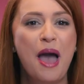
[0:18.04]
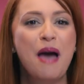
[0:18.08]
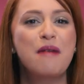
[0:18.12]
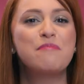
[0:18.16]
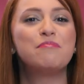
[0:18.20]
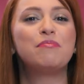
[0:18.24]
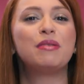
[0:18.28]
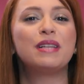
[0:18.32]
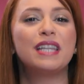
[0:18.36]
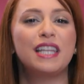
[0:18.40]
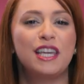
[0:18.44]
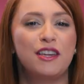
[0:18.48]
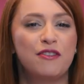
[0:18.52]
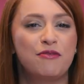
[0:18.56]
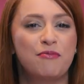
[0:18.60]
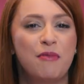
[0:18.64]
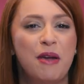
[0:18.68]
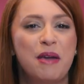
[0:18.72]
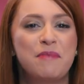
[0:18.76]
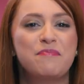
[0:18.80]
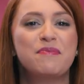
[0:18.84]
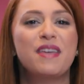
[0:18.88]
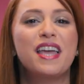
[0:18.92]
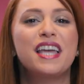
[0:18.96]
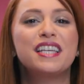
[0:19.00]
Believe
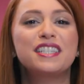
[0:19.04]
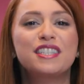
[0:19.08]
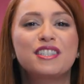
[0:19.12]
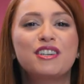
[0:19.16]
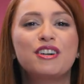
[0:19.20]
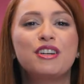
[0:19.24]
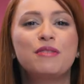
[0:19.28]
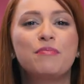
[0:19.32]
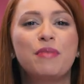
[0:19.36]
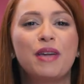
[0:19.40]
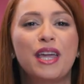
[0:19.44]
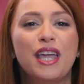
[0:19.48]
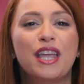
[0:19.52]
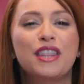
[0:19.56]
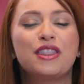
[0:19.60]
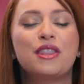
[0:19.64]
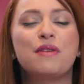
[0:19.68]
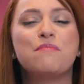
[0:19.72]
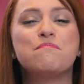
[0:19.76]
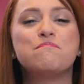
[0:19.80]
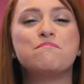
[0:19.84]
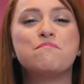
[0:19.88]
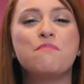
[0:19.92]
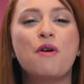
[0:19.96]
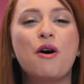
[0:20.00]
me, it's gonna be the
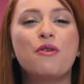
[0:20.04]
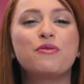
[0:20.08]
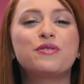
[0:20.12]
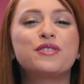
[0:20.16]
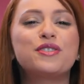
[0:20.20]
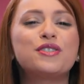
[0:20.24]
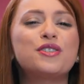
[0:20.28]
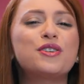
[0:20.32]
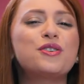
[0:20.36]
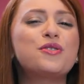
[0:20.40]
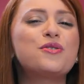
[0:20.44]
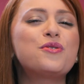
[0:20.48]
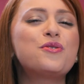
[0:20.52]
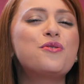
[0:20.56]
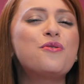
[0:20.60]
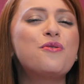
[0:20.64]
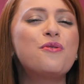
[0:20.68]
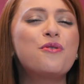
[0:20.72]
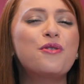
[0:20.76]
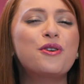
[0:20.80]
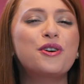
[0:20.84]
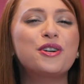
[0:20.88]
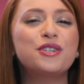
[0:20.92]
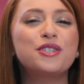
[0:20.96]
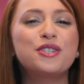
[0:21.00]
most
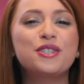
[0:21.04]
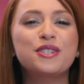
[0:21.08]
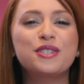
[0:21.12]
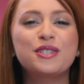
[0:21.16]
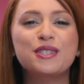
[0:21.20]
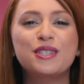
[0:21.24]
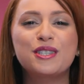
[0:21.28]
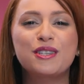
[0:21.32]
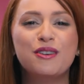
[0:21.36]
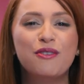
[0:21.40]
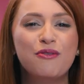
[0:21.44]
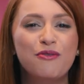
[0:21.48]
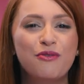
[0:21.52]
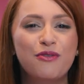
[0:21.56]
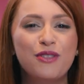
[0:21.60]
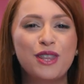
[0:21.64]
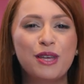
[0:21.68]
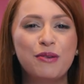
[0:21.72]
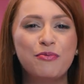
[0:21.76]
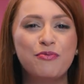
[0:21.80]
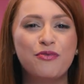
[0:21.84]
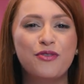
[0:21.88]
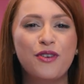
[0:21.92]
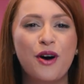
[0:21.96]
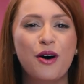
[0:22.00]
gorgeous
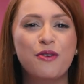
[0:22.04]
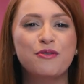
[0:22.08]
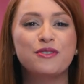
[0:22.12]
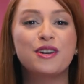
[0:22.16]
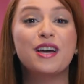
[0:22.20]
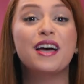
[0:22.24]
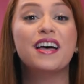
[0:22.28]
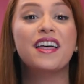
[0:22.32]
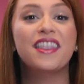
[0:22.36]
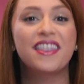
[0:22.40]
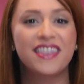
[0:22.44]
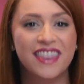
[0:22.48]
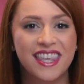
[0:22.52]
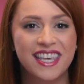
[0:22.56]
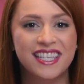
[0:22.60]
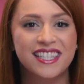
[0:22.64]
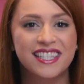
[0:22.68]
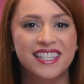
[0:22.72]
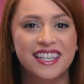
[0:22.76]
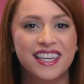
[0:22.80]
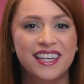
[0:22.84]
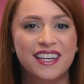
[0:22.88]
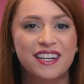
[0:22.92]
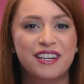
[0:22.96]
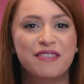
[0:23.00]
flip phone
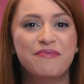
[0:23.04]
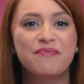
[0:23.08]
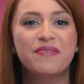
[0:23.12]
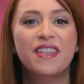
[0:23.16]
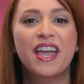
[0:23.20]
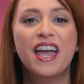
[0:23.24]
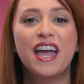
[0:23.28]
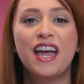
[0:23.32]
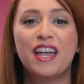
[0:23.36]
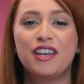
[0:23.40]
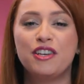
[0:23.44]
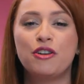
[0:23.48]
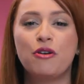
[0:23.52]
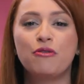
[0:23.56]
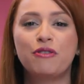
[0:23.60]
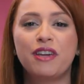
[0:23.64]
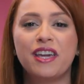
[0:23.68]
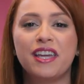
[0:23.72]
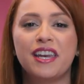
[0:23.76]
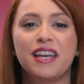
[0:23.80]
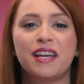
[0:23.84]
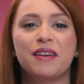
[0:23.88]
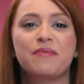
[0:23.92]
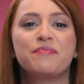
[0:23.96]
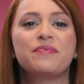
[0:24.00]
this year. No
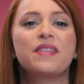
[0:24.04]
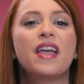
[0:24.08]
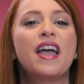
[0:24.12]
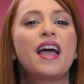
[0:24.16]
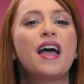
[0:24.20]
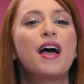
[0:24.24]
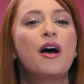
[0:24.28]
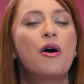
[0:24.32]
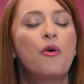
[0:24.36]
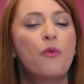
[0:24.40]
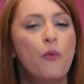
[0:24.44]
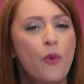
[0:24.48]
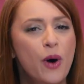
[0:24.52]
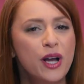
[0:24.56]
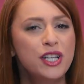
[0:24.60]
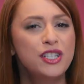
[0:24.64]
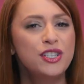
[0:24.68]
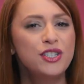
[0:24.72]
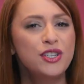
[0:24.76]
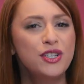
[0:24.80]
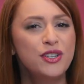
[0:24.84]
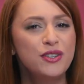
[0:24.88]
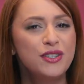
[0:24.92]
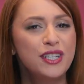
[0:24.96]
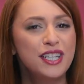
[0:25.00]
kidding. What
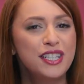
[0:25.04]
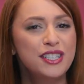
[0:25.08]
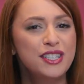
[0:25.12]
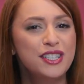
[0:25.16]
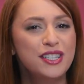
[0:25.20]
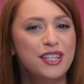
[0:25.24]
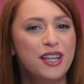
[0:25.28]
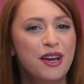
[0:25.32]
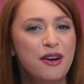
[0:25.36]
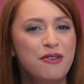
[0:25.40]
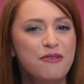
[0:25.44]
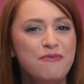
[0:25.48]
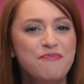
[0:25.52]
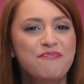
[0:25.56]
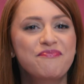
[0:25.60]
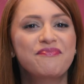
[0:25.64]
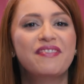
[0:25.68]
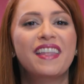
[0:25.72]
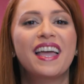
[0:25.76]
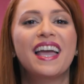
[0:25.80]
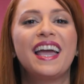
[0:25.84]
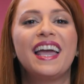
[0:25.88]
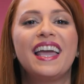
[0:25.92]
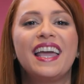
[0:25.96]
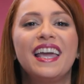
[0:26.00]
do you need to know?
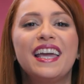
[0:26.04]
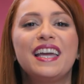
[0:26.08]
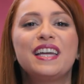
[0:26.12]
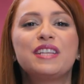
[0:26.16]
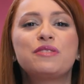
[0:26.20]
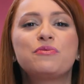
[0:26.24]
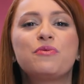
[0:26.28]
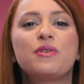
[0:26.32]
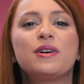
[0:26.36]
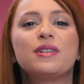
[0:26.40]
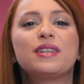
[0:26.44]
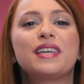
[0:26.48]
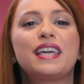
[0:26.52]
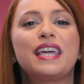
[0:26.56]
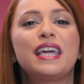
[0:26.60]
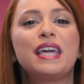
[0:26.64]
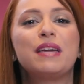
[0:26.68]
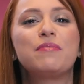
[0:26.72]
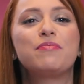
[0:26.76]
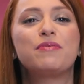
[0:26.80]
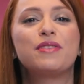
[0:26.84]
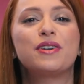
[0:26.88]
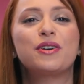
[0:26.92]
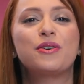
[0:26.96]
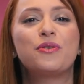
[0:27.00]
It will
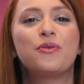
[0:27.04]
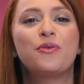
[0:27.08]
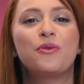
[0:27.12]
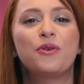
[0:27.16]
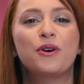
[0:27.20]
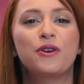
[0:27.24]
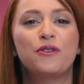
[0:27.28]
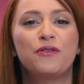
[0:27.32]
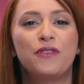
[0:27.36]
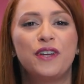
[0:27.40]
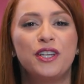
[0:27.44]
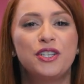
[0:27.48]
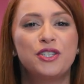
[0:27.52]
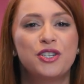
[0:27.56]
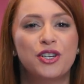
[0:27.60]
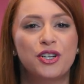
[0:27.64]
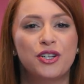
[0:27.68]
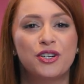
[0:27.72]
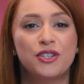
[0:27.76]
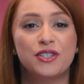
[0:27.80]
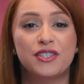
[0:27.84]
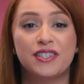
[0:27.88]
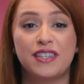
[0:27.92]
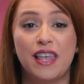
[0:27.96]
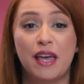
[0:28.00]
keep the core
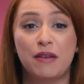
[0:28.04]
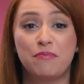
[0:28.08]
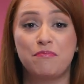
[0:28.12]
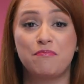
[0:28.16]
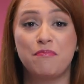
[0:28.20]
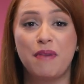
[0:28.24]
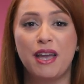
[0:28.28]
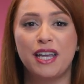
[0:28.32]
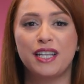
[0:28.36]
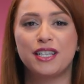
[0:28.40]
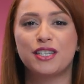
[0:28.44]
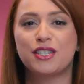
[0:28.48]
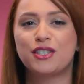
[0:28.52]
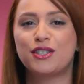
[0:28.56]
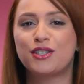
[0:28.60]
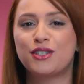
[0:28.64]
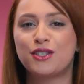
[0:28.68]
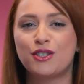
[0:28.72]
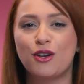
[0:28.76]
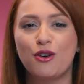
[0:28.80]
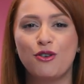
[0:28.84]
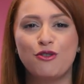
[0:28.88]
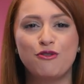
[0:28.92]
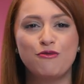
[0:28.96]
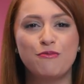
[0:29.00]
features that made
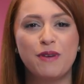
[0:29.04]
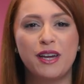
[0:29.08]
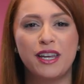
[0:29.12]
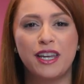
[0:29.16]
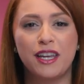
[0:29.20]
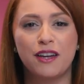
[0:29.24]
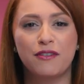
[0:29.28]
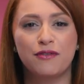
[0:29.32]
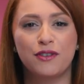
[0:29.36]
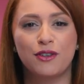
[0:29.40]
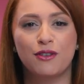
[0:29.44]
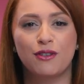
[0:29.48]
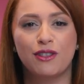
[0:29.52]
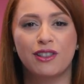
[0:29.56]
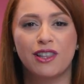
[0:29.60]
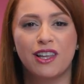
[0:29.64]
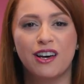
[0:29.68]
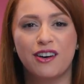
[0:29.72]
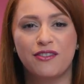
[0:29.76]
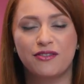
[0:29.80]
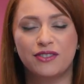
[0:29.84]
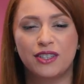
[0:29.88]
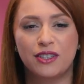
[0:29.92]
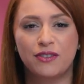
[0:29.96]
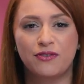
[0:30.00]
so many of you
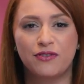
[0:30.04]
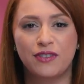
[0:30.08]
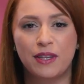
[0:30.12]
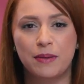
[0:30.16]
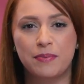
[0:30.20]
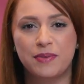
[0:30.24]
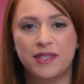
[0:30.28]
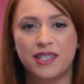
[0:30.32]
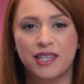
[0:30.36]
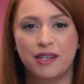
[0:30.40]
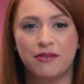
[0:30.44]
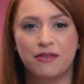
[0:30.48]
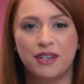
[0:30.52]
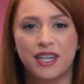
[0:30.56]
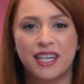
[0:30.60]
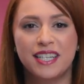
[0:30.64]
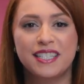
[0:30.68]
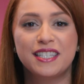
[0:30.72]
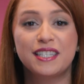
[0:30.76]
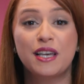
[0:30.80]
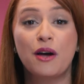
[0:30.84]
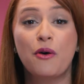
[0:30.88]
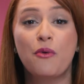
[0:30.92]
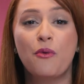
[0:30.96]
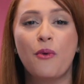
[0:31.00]
love the Flip
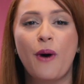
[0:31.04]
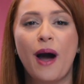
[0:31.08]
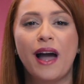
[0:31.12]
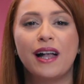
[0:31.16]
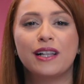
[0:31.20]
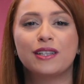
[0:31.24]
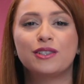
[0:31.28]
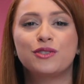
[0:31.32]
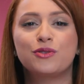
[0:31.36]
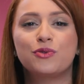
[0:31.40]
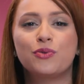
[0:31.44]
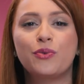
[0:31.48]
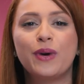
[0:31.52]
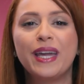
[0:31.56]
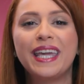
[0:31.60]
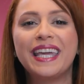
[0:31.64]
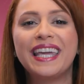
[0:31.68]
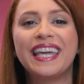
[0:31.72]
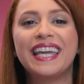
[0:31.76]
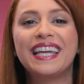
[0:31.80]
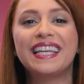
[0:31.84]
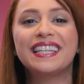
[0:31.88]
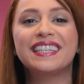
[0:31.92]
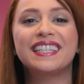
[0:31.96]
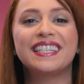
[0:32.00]
series while
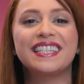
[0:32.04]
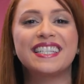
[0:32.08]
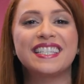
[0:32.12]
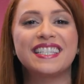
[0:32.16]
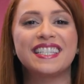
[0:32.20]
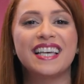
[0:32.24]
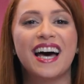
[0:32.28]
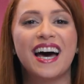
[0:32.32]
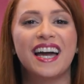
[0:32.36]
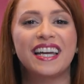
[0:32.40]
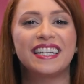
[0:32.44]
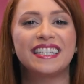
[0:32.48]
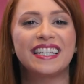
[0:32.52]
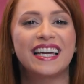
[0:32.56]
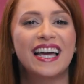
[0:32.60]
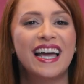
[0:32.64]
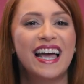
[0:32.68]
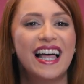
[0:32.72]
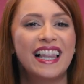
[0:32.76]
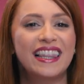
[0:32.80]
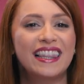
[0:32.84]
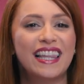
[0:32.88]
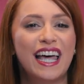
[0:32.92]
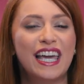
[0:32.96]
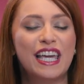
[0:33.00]
tweaking the design,
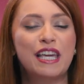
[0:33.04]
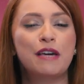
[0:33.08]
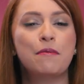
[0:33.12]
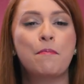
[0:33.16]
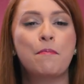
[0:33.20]
like